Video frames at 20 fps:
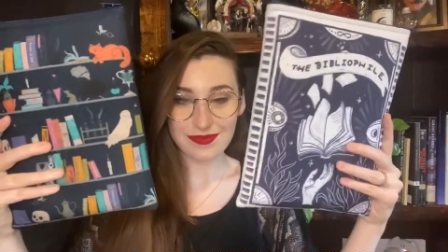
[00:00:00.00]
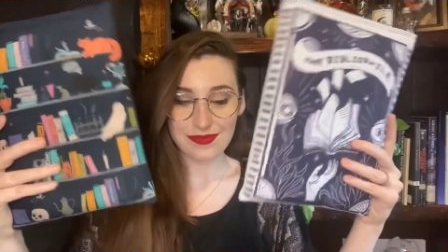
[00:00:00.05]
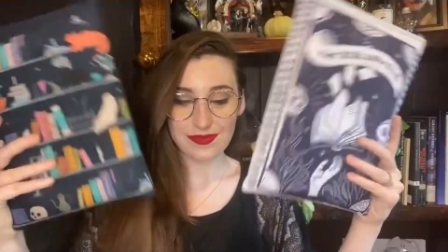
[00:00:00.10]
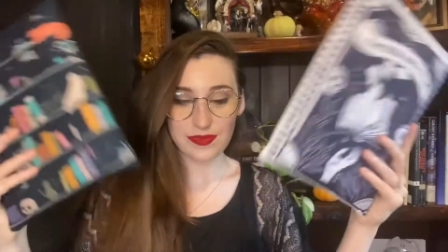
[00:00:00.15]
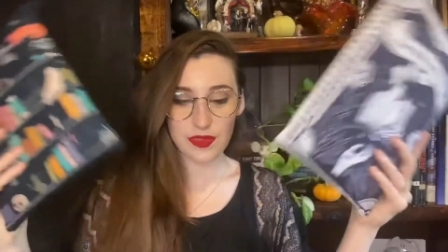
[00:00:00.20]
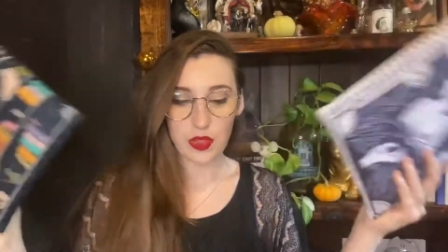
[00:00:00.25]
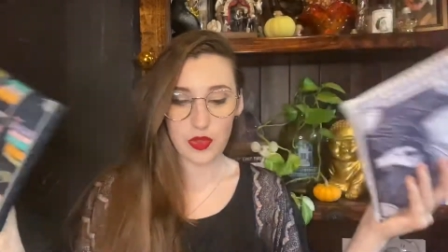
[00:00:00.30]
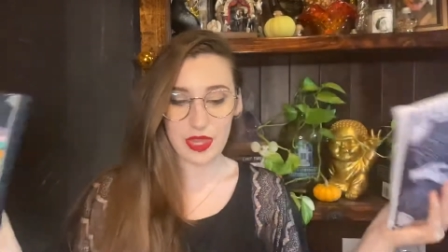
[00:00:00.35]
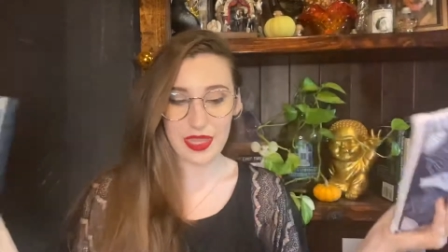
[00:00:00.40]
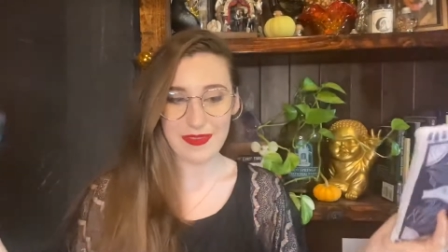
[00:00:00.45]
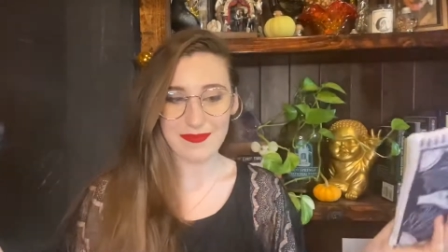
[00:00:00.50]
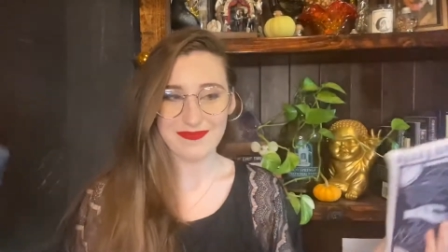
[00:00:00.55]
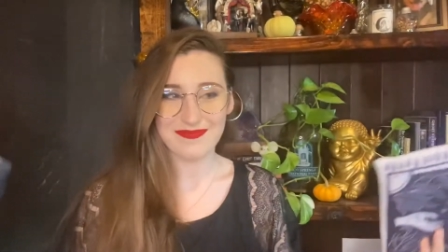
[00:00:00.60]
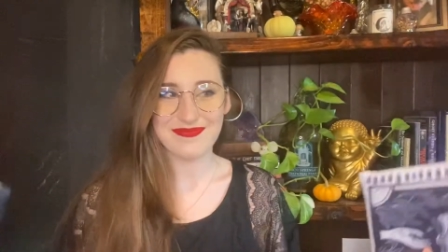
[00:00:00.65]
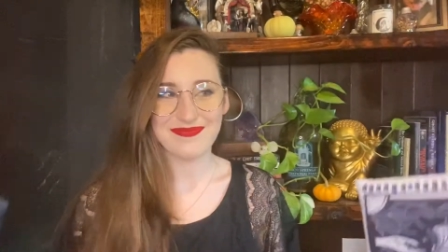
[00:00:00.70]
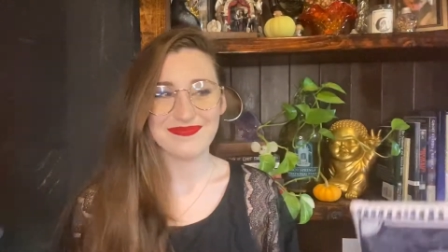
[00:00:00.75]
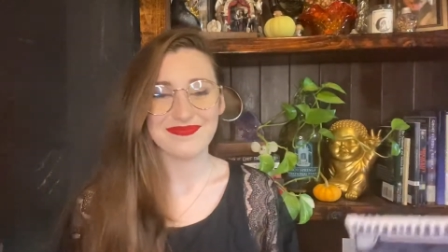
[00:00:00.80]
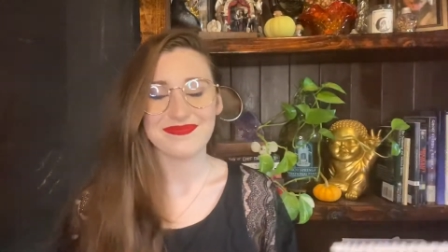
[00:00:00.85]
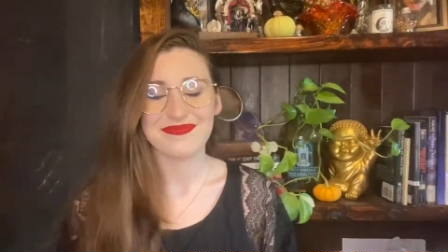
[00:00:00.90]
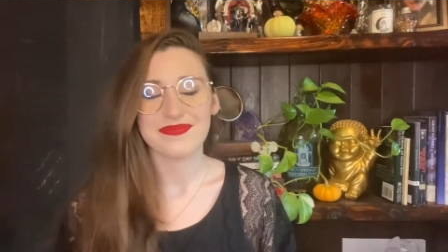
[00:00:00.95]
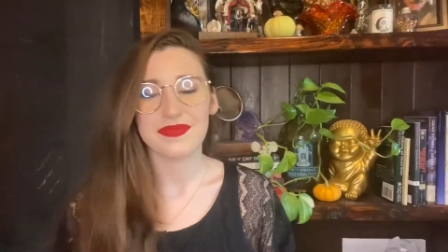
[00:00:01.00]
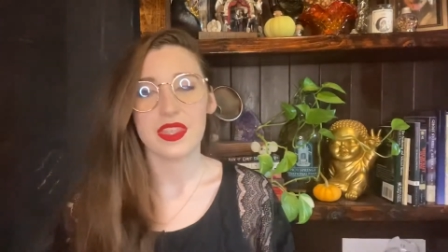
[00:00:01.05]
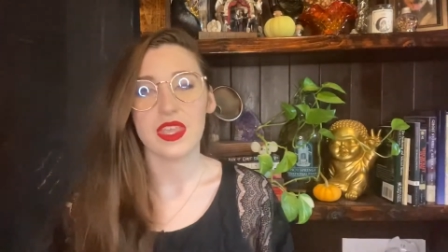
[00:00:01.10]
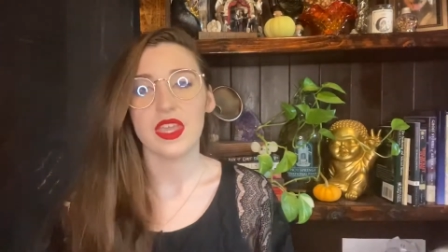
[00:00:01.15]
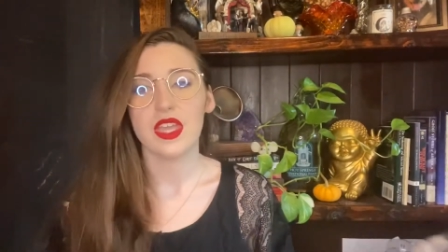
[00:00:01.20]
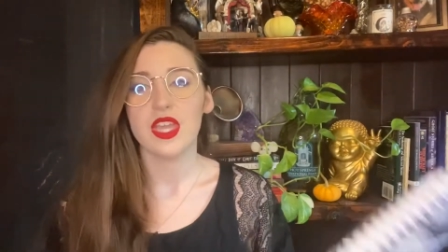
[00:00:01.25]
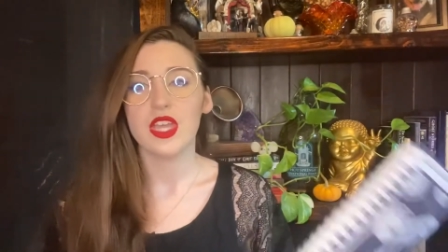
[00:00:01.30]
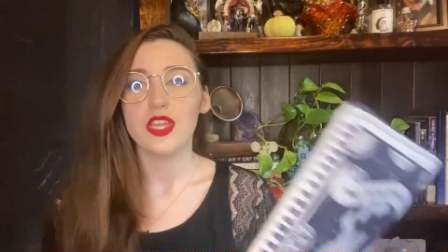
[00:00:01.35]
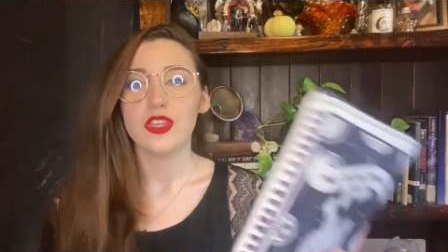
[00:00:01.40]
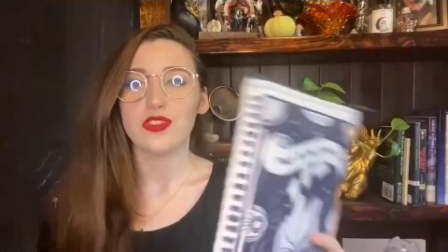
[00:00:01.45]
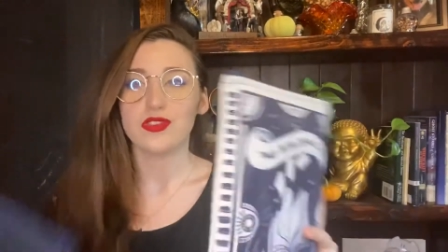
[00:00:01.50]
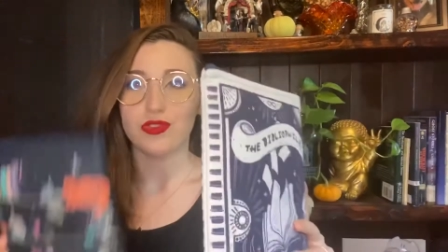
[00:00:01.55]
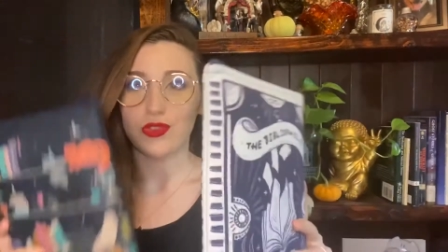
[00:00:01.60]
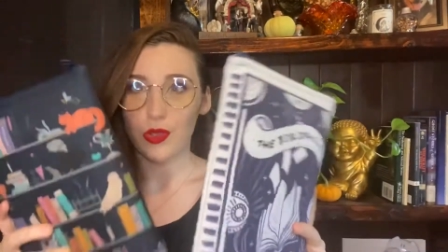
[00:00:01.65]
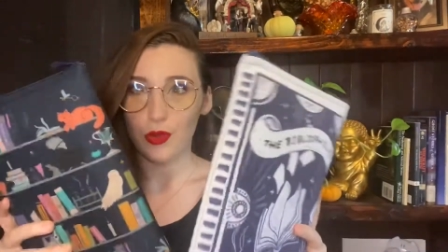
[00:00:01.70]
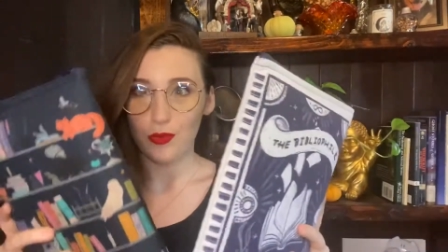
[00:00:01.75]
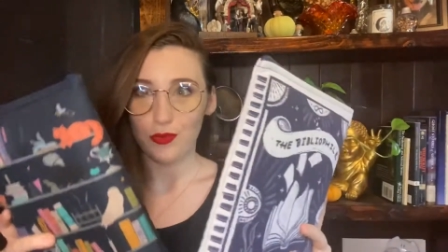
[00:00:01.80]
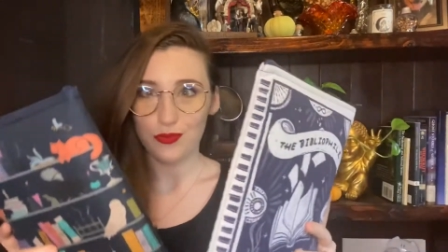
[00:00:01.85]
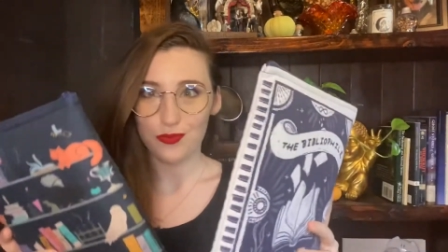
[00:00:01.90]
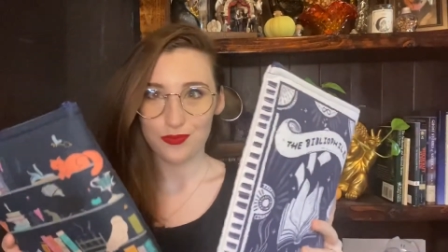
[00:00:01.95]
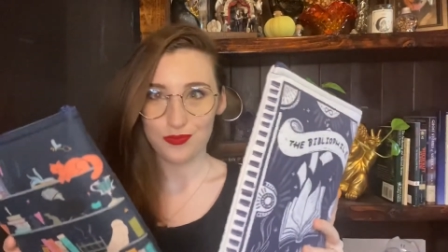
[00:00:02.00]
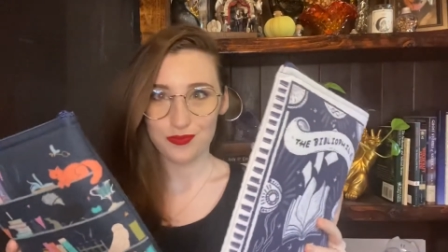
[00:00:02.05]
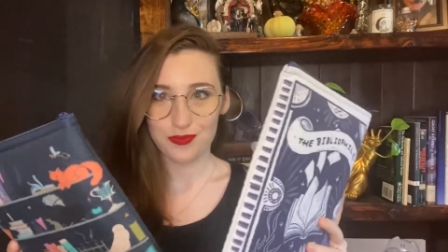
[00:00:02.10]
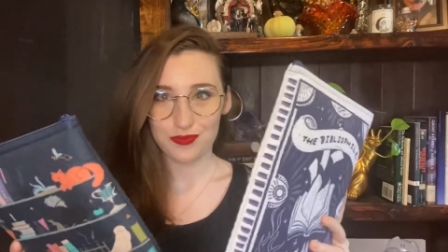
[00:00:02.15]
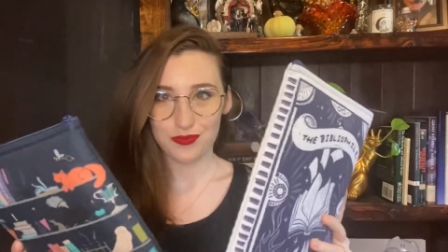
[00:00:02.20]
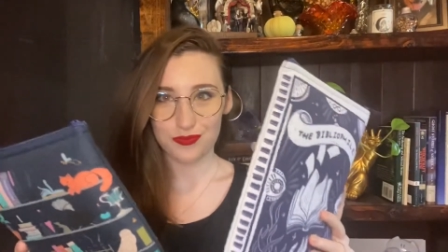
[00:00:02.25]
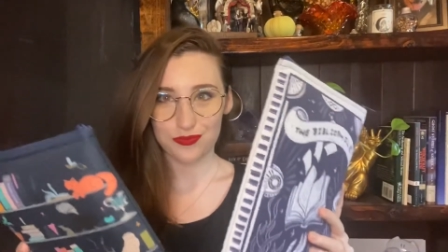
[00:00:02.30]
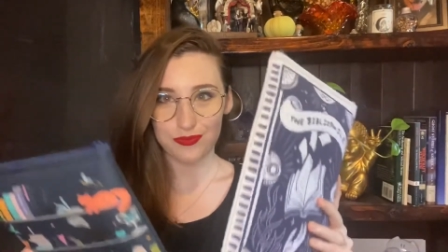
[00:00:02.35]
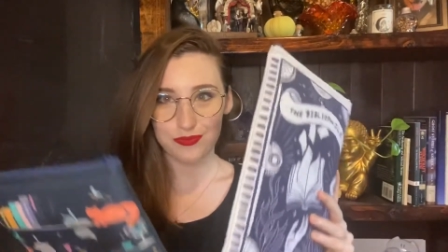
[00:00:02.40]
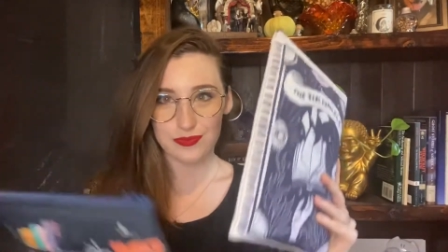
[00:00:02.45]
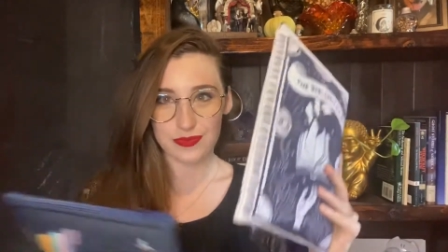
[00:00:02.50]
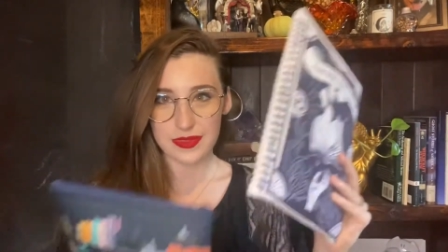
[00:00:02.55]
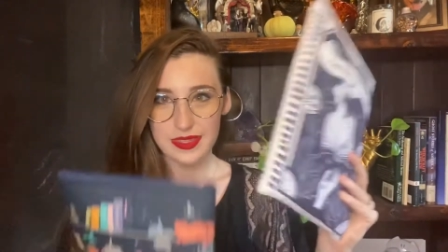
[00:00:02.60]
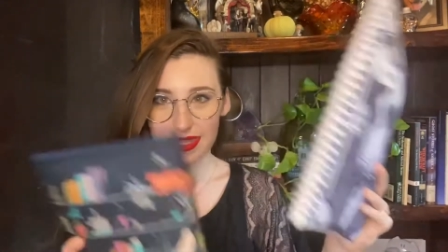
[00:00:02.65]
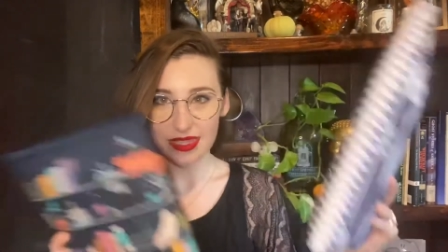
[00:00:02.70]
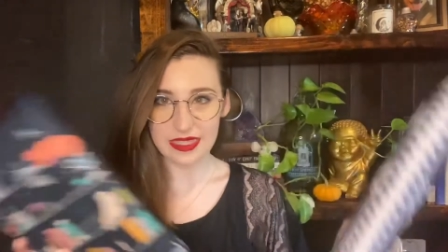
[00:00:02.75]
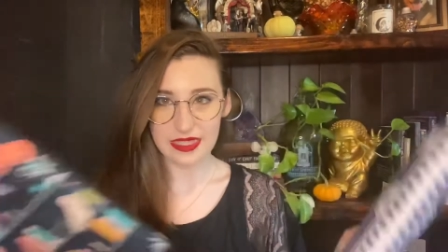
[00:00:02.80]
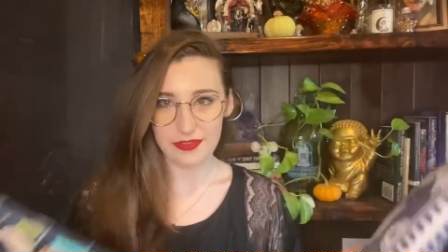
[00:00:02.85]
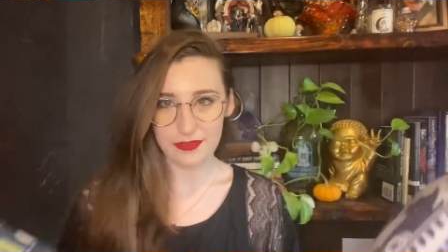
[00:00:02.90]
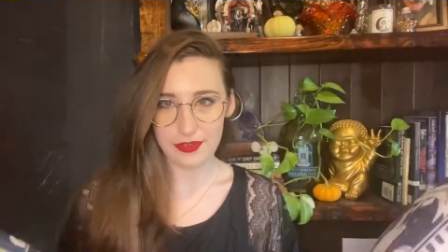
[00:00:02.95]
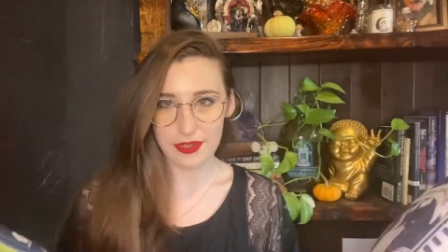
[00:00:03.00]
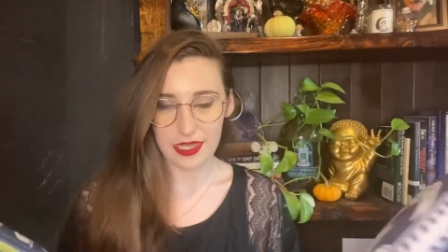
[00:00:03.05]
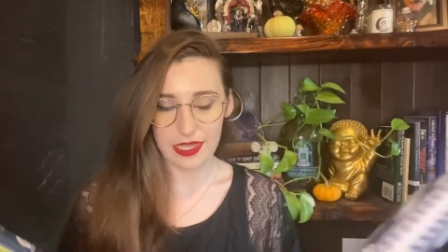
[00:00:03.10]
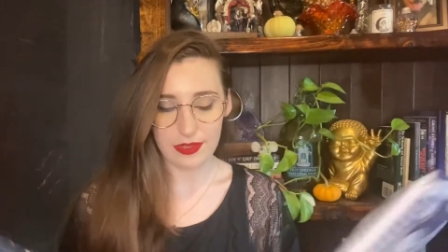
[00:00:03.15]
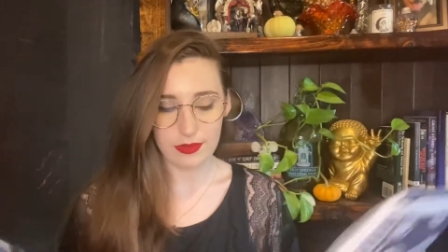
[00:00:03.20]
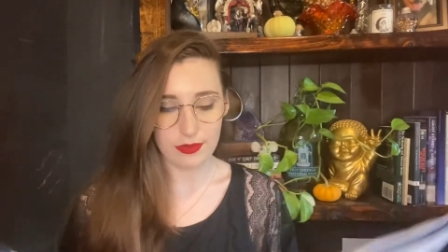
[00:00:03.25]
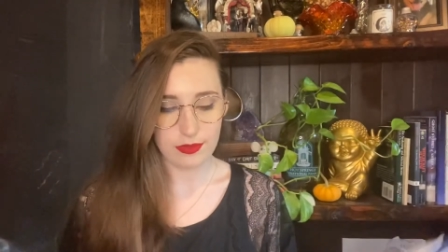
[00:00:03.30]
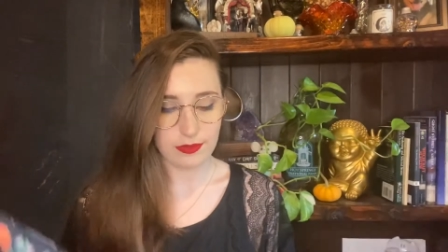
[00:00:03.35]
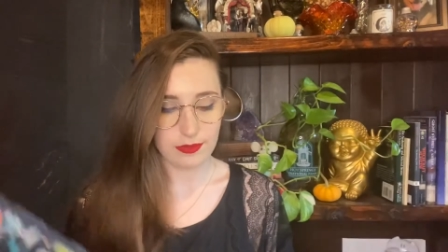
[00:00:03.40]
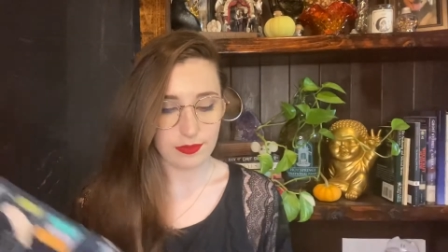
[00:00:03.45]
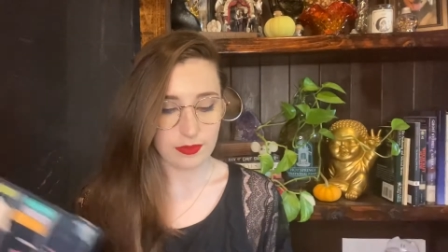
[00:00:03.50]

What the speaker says: Okay, so different angle.